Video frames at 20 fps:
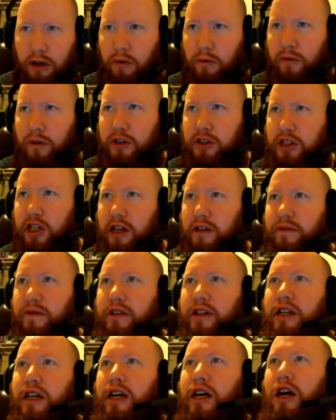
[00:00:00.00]
First off,
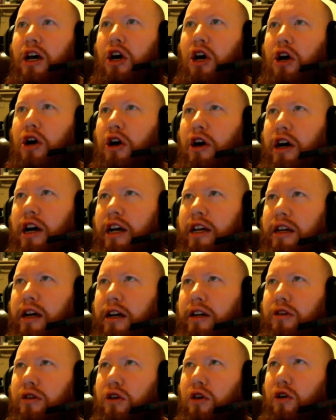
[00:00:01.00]
I
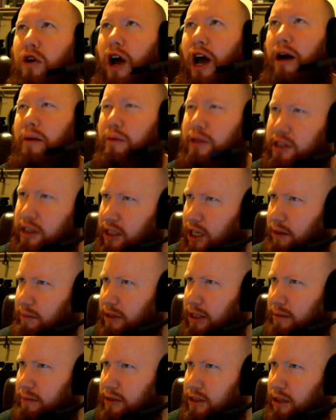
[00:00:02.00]
don't know how much time
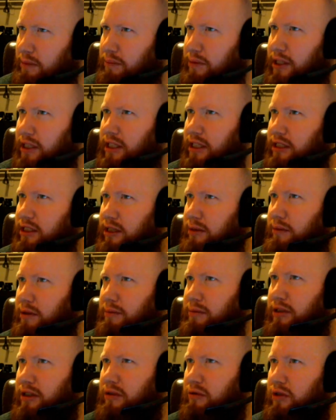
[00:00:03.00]
it comes up, but it does come
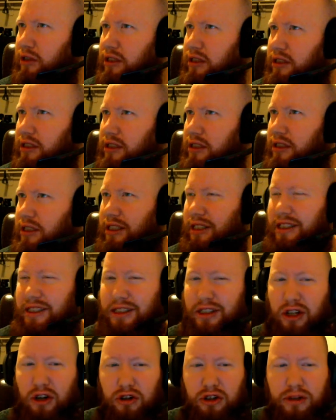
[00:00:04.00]
up to where it's at
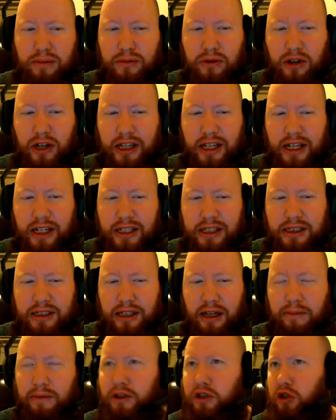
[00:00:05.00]
least noticeable, and that is,
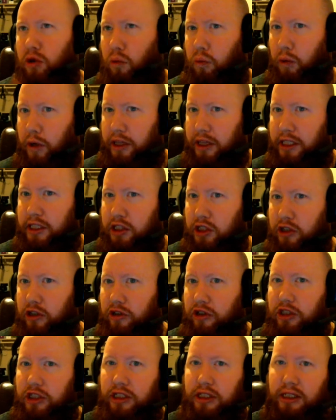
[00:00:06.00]
I'm not sure what the
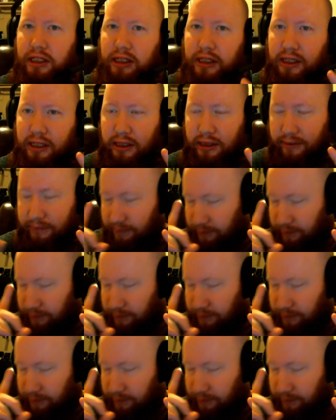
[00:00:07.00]
issue is.